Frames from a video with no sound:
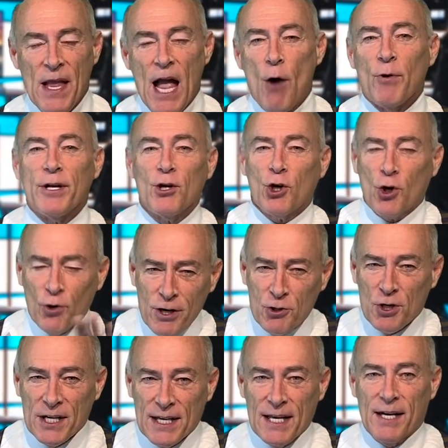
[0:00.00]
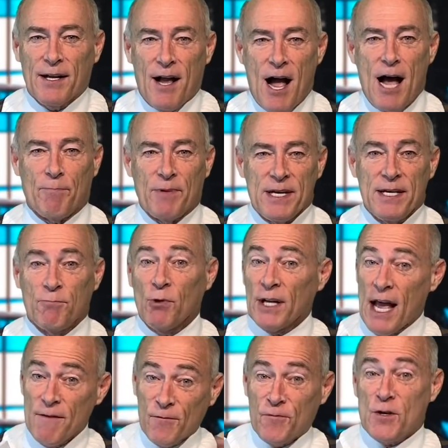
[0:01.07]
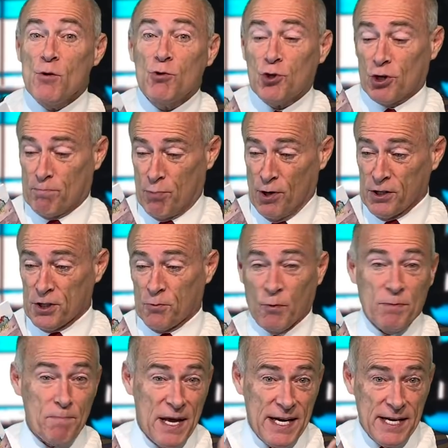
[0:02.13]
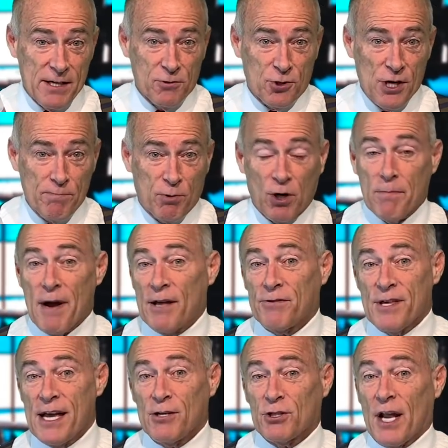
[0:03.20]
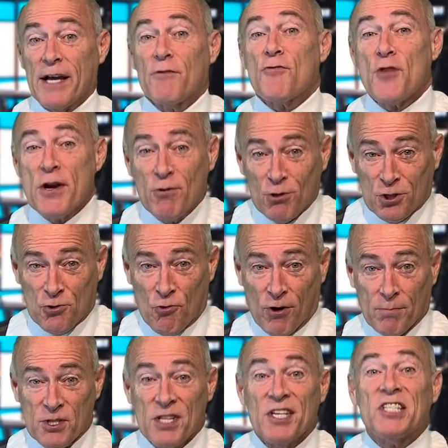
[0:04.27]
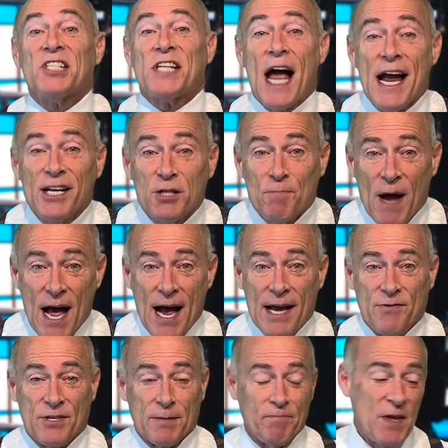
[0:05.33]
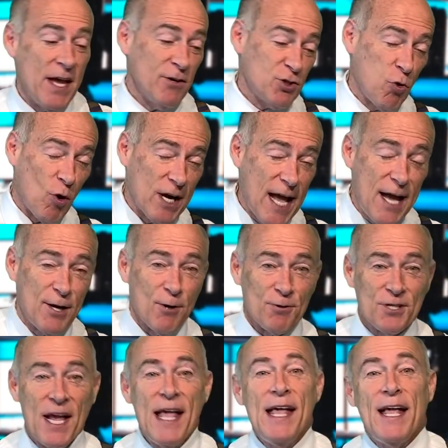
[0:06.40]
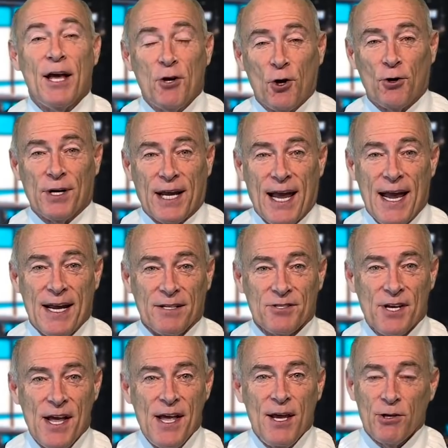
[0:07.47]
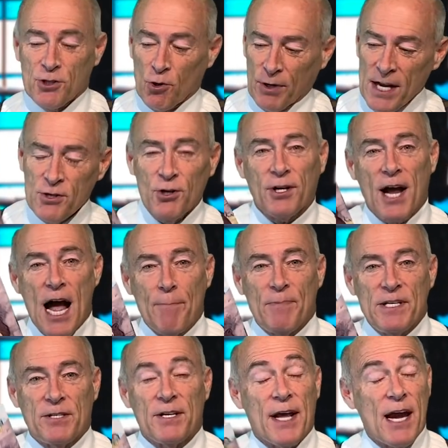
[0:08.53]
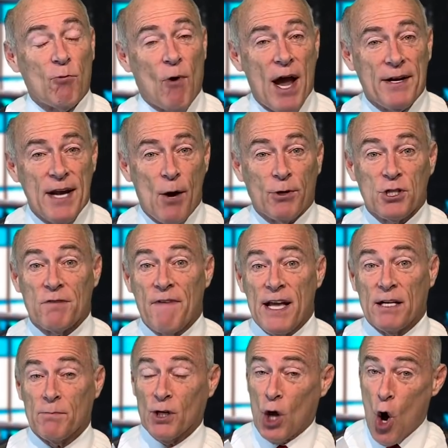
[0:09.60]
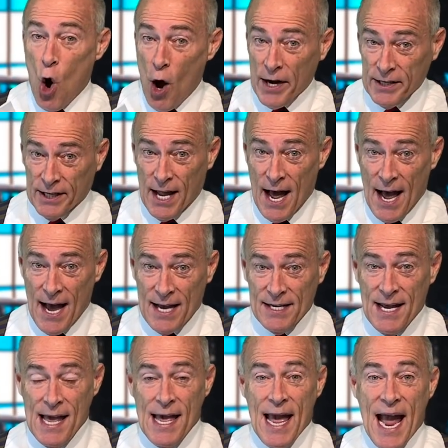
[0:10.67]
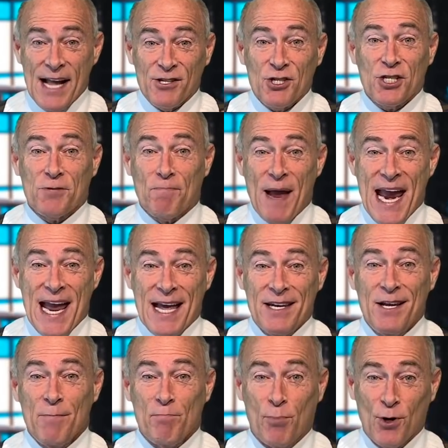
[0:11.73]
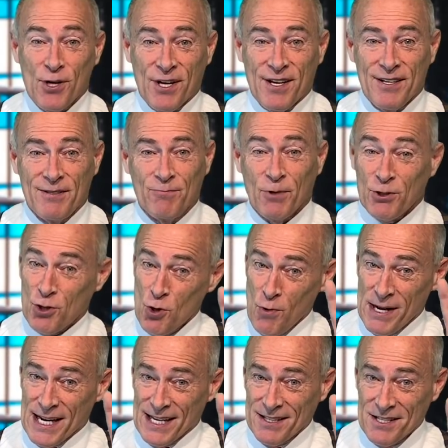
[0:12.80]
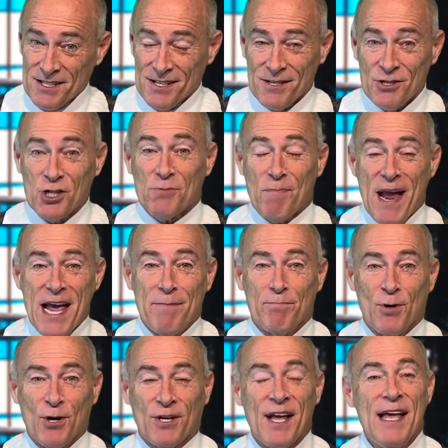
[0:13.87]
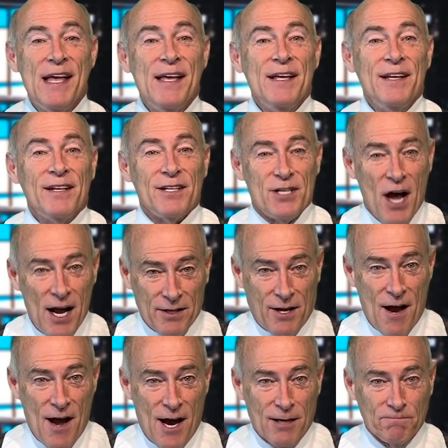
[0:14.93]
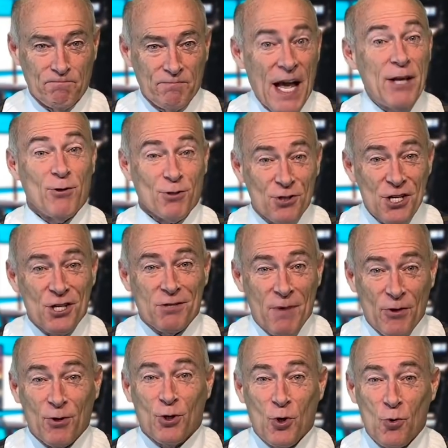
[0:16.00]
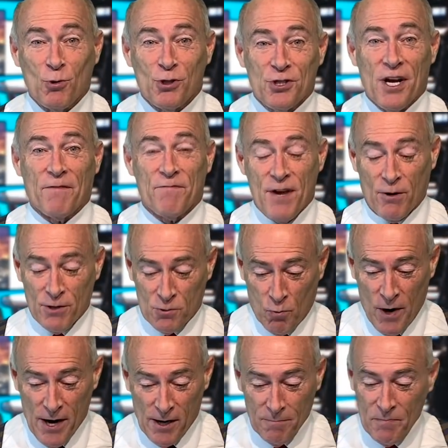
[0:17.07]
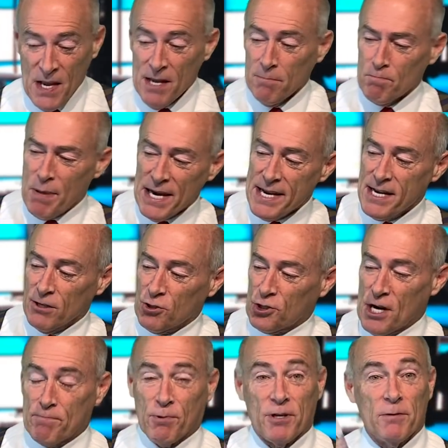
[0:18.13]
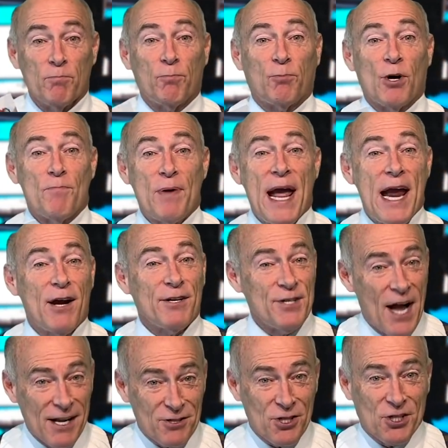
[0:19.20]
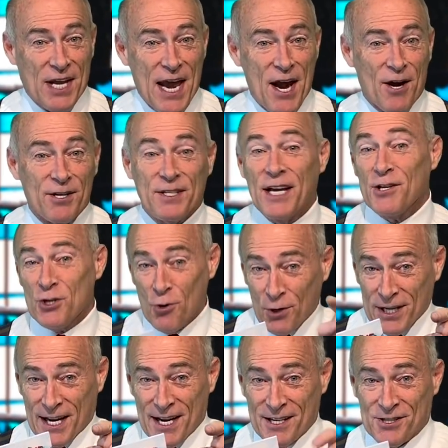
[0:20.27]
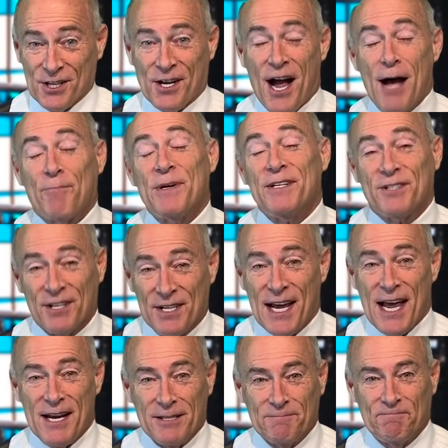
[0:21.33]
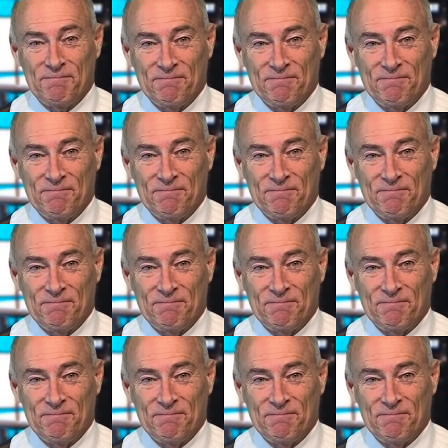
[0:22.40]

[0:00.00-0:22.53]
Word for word: I would encourage you to get a copy, and we'll have future books with Benny and Chipper about things like thunderstorms and the the science behind them tornadoes and hurricanes. So get your copy today. Right now, it's available online at spannbook with two N's, spannbook.com. And you'll see some other cool stuff there as well. Benny and Chipper, prepared, not scared. Get your kids a copy today.